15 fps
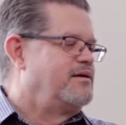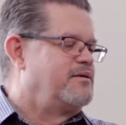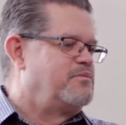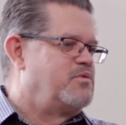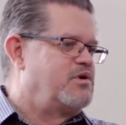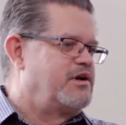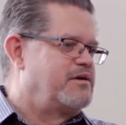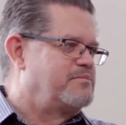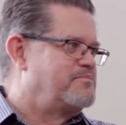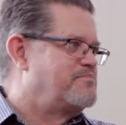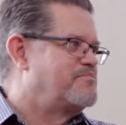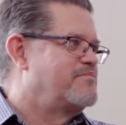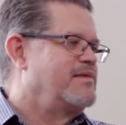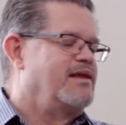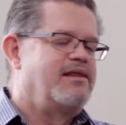Good morning,
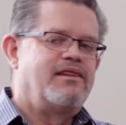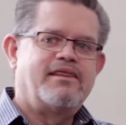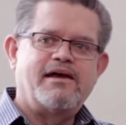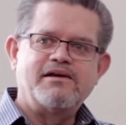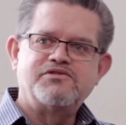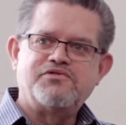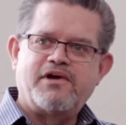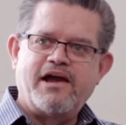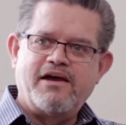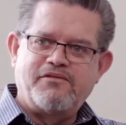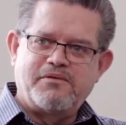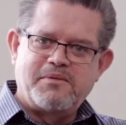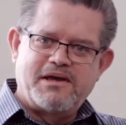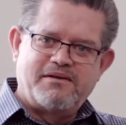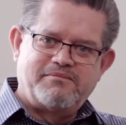and thanks for
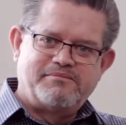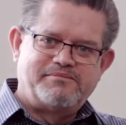having me.